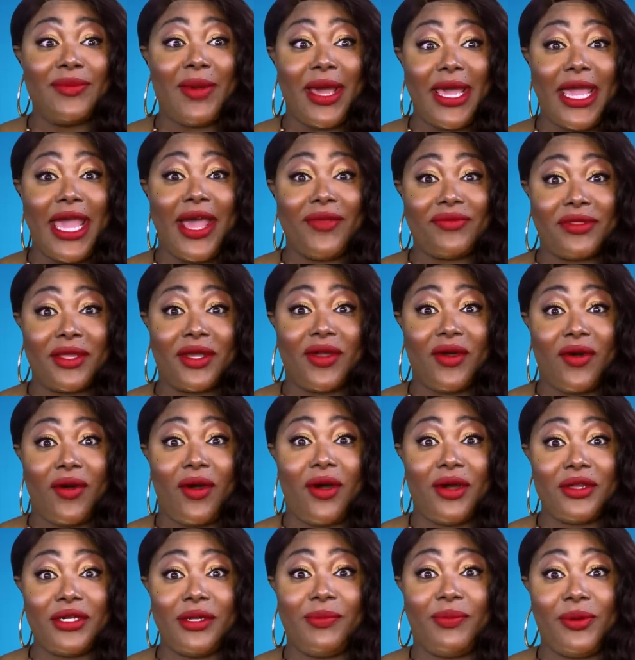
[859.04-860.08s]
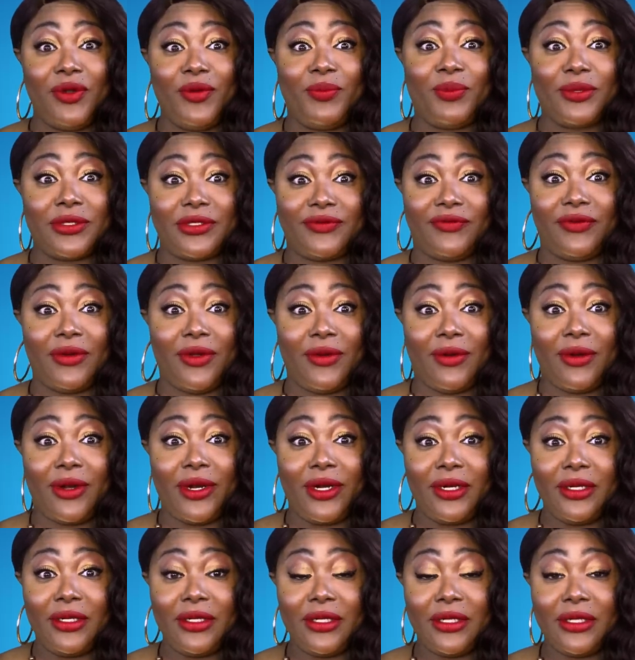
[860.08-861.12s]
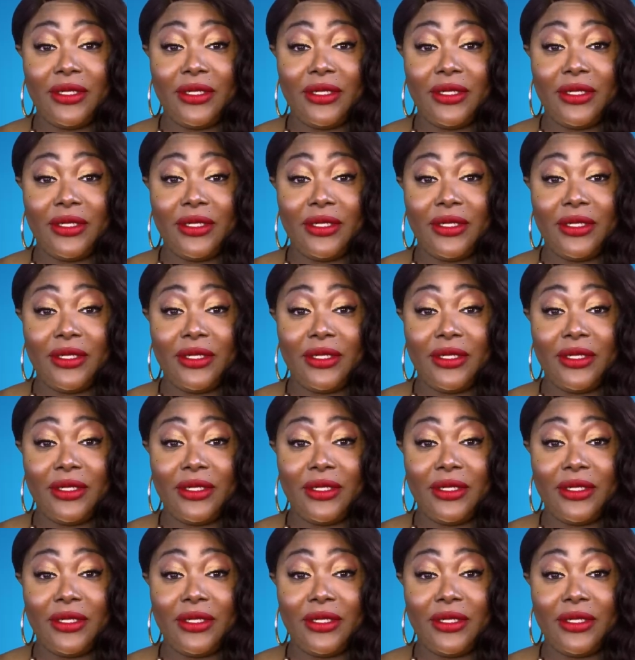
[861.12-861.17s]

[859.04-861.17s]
I have to go on the bloopers floor.